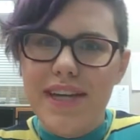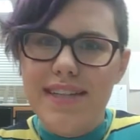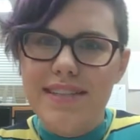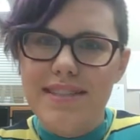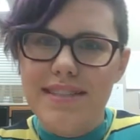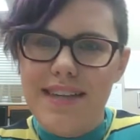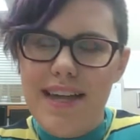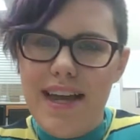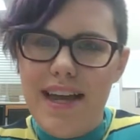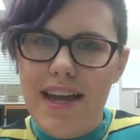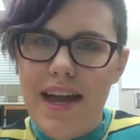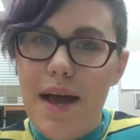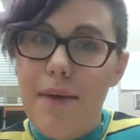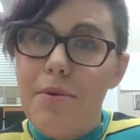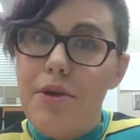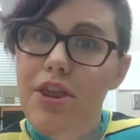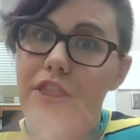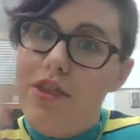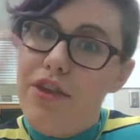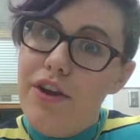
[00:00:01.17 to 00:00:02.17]
Zink. I'm
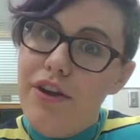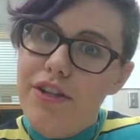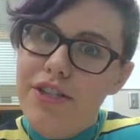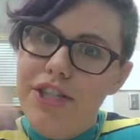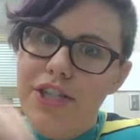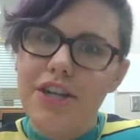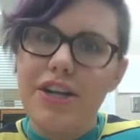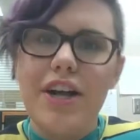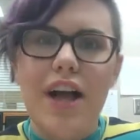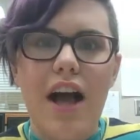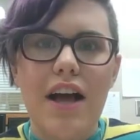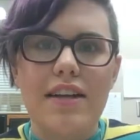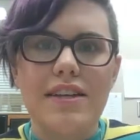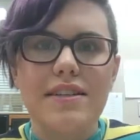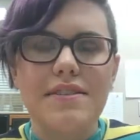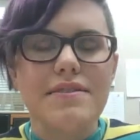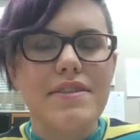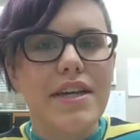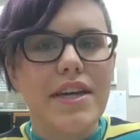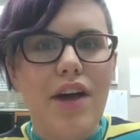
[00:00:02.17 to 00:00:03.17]
a third-year
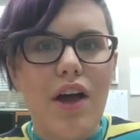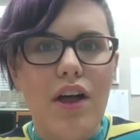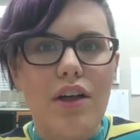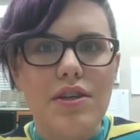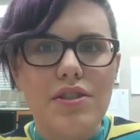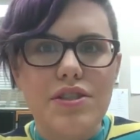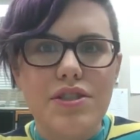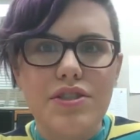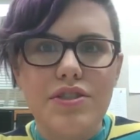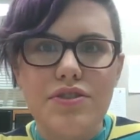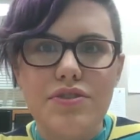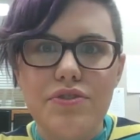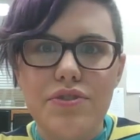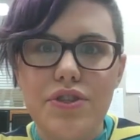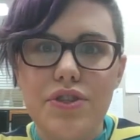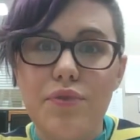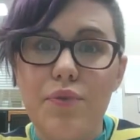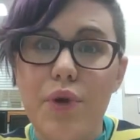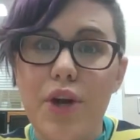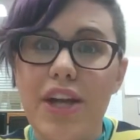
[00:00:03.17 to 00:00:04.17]
cognitive psychology
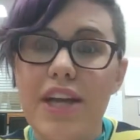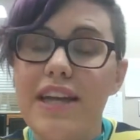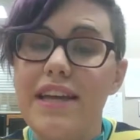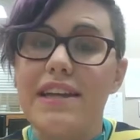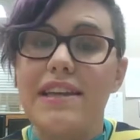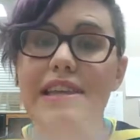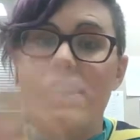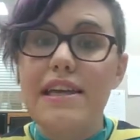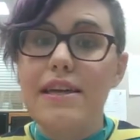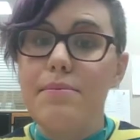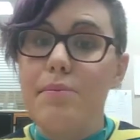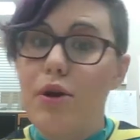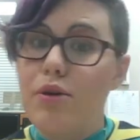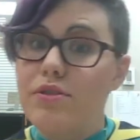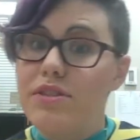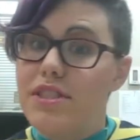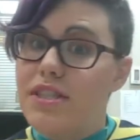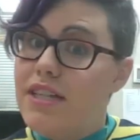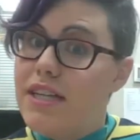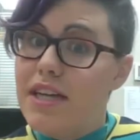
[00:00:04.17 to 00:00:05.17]
student working in the
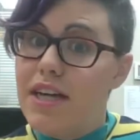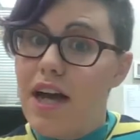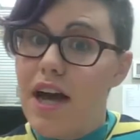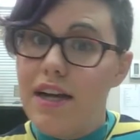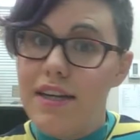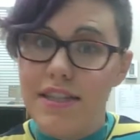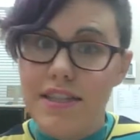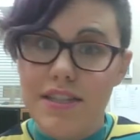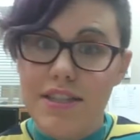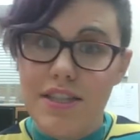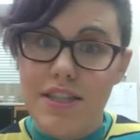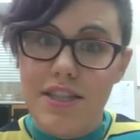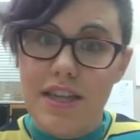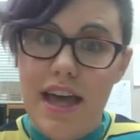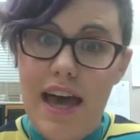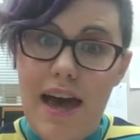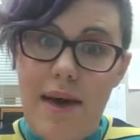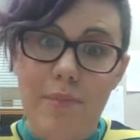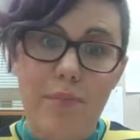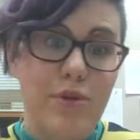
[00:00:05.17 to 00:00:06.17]
Emotion and Cognition
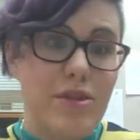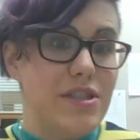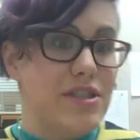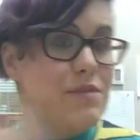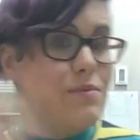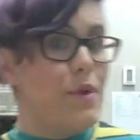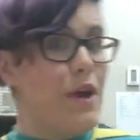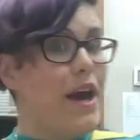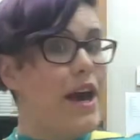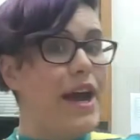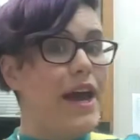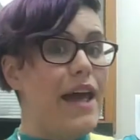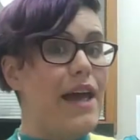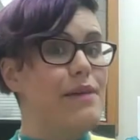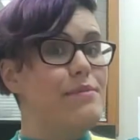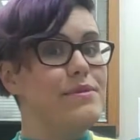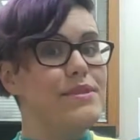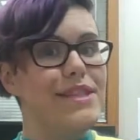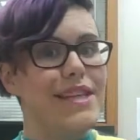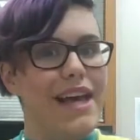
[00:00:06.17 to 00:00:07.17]
Lab, which is where I
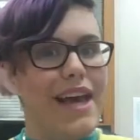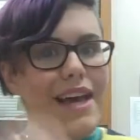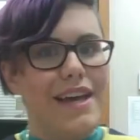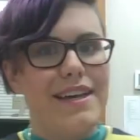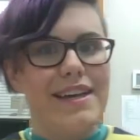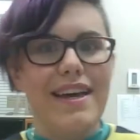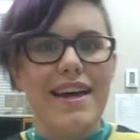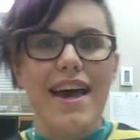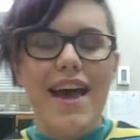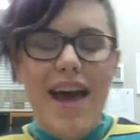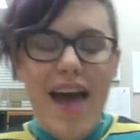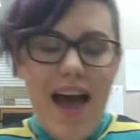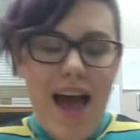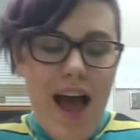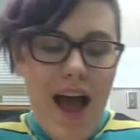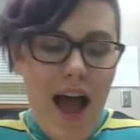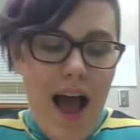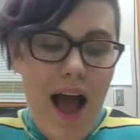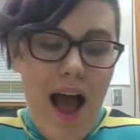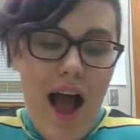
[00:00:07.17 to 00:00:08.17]
am today.
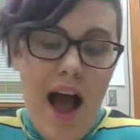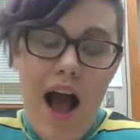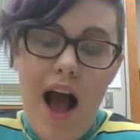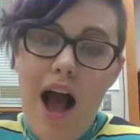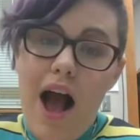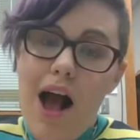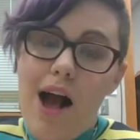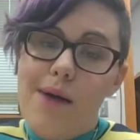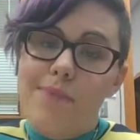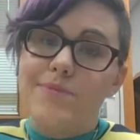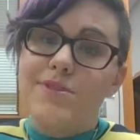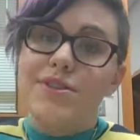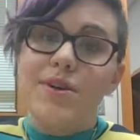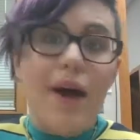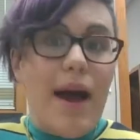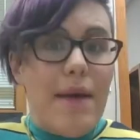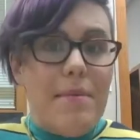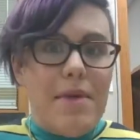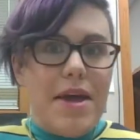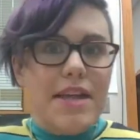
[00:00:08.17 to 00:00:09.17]
So
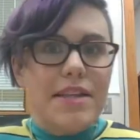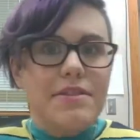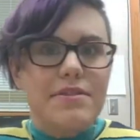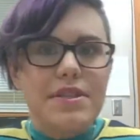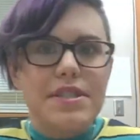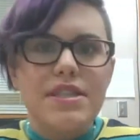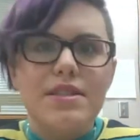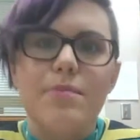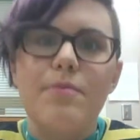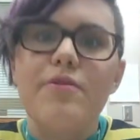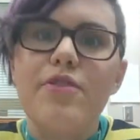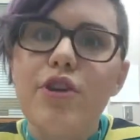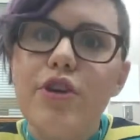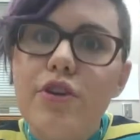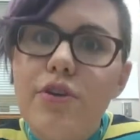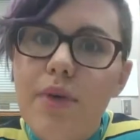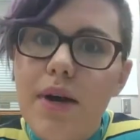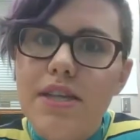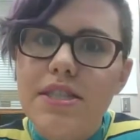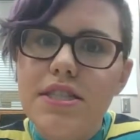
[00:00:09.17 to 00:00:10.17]
I'm answering some of your
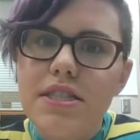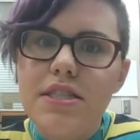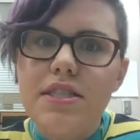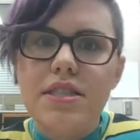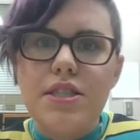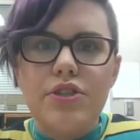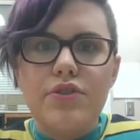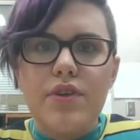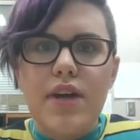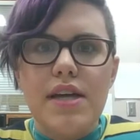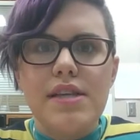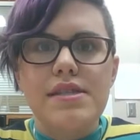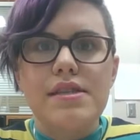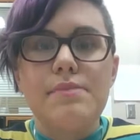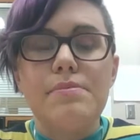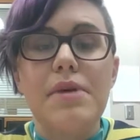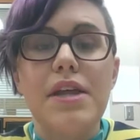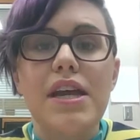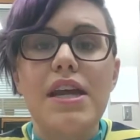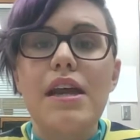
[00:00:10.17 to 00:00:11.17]
questions that you guys
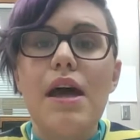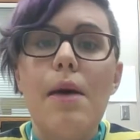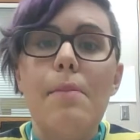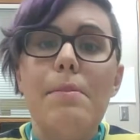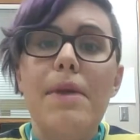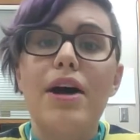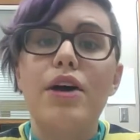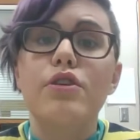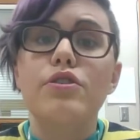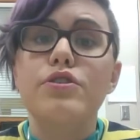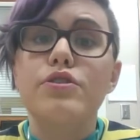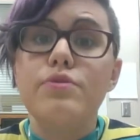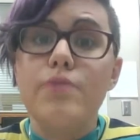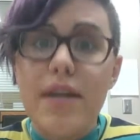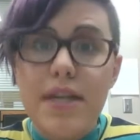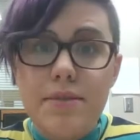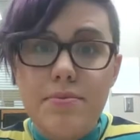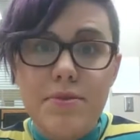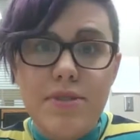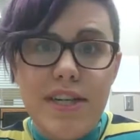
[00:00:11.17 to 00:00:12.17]
submitted about
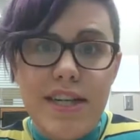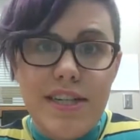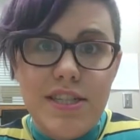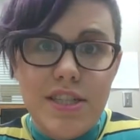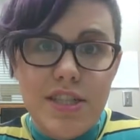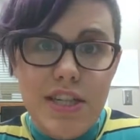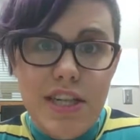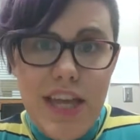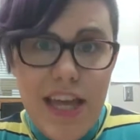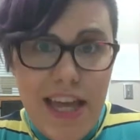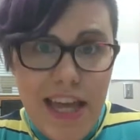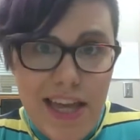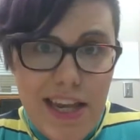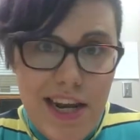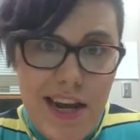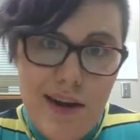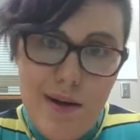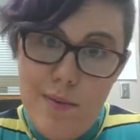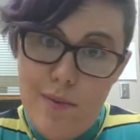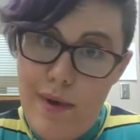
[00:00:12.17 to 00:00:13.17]
transportation in
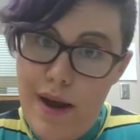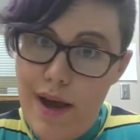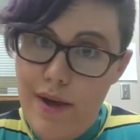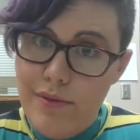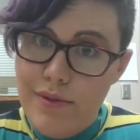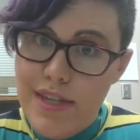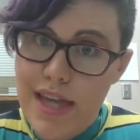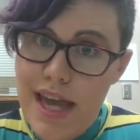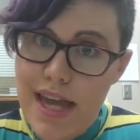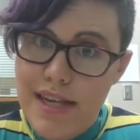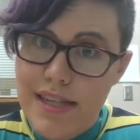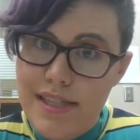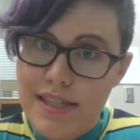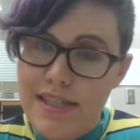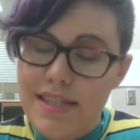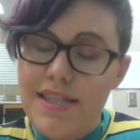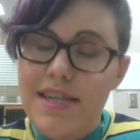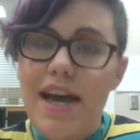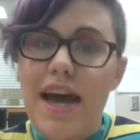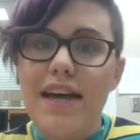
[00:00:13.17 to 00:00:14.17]
and around
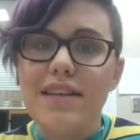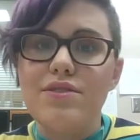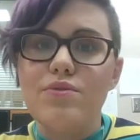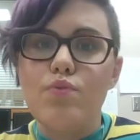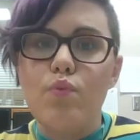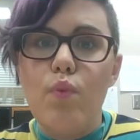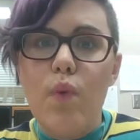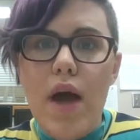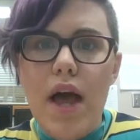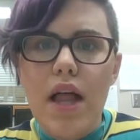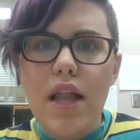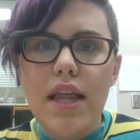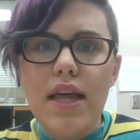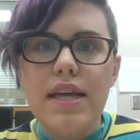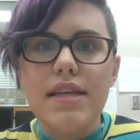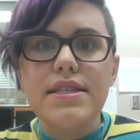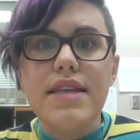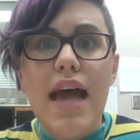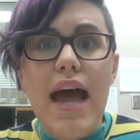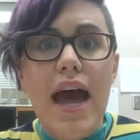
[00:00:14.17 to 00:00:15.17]
ND, as well
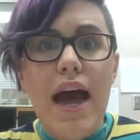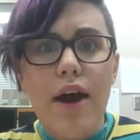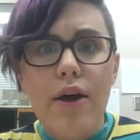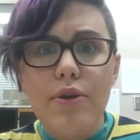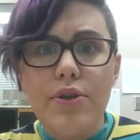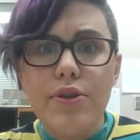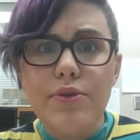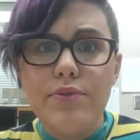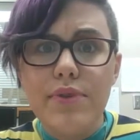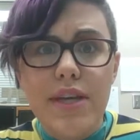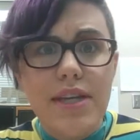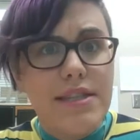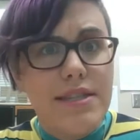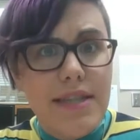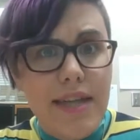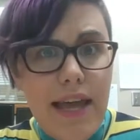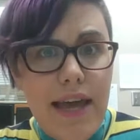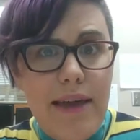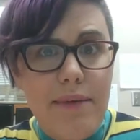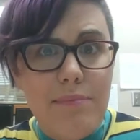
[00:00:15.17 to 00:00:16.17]
as how you get to
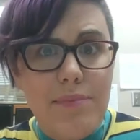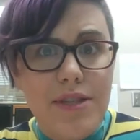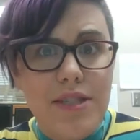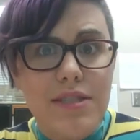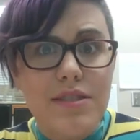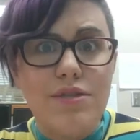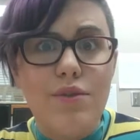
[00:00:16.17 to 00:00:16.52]
campus